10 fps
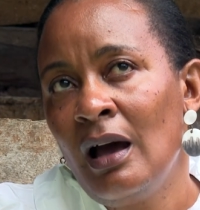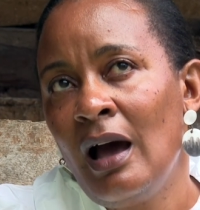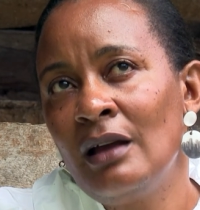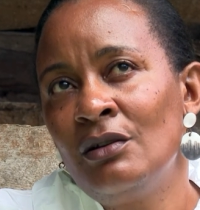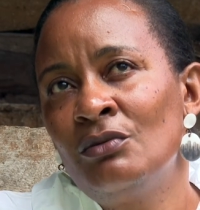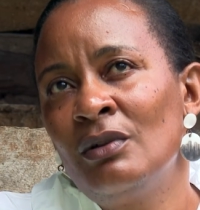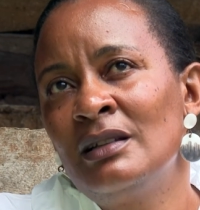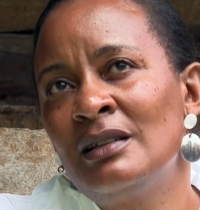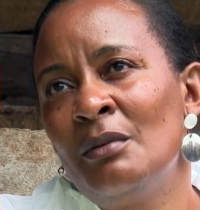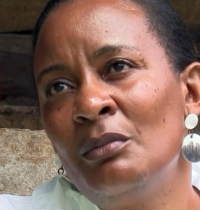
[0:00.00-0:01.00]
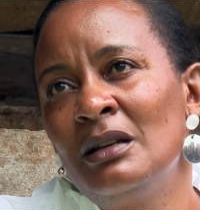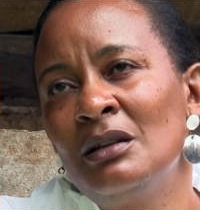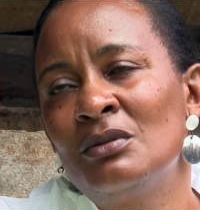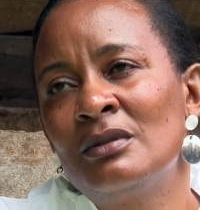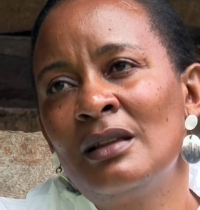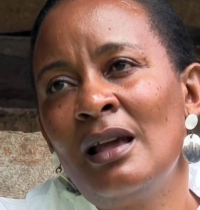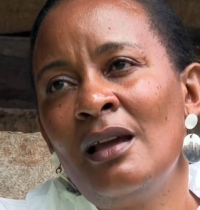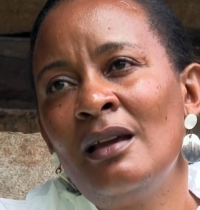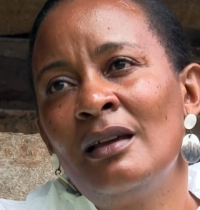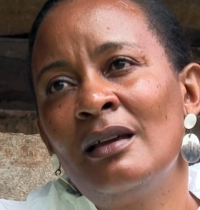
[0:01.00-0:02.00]
I don't want somebody to
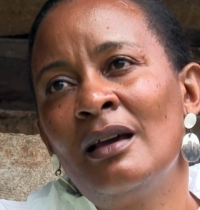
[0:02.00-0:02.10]
say,